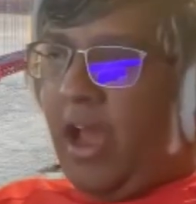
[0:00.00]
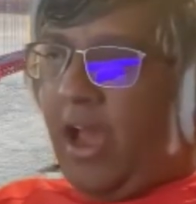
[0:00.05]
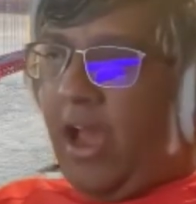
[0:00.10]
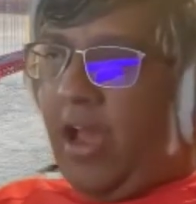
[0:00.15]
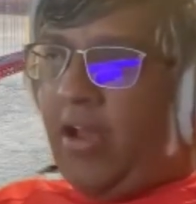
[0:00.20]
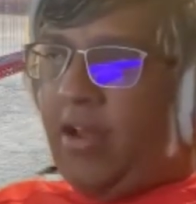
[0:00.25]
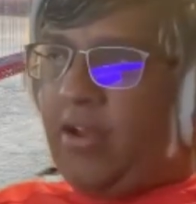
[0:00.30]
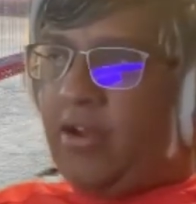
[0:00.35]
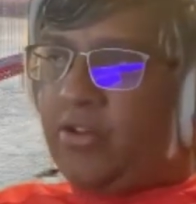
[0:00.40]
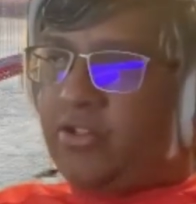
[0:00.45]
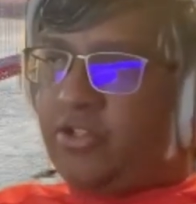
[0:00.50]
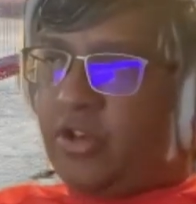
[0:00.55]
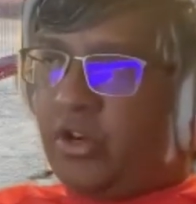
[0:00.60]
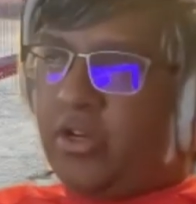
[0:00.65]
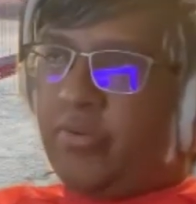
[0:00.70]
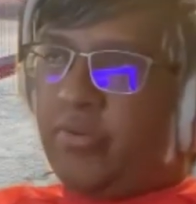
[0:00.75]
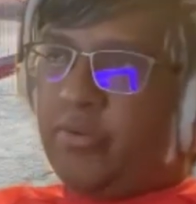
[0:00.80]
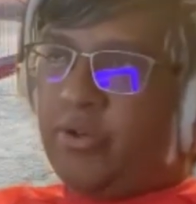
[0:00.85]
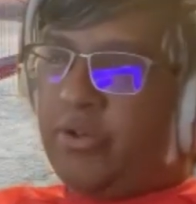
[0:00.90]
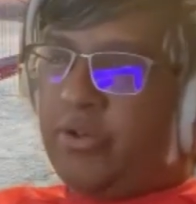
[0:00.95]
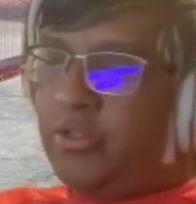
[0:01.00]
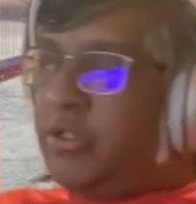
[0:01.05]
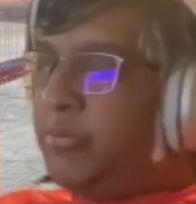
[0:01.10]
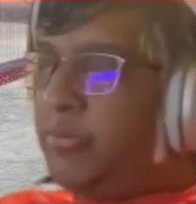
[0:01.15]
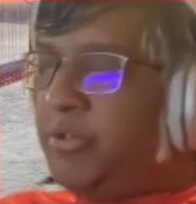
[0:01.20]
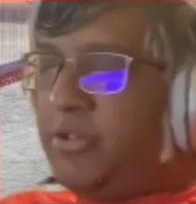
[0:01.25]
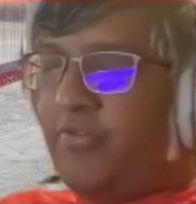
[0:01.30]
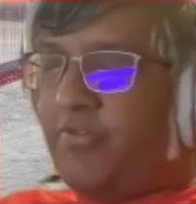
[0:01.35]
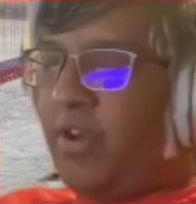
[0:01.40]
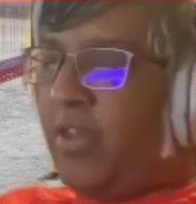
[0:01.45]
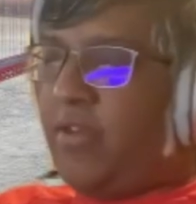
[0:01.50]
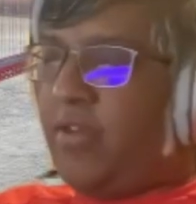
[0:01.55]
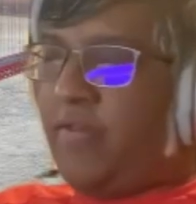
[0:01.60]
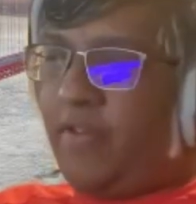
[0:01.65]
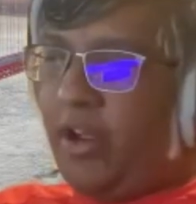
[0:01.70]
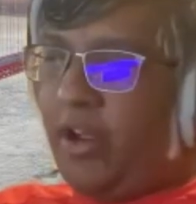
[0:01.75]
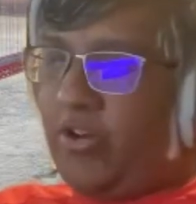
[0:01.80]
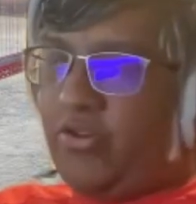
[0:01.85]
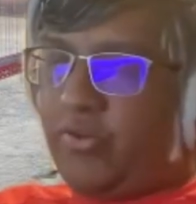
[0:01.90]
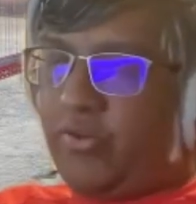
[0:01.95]
are starting to reduce them just for, I think,
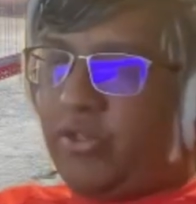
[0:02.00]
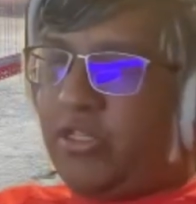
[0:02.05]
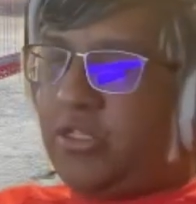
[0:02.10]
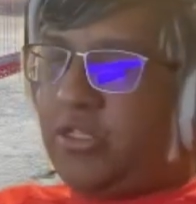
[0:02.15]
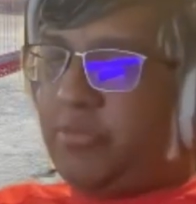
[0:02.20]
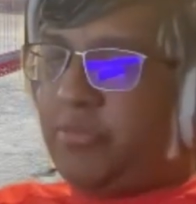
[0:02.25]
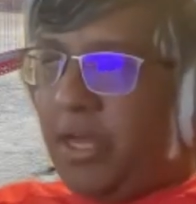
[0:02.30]
financial reasons.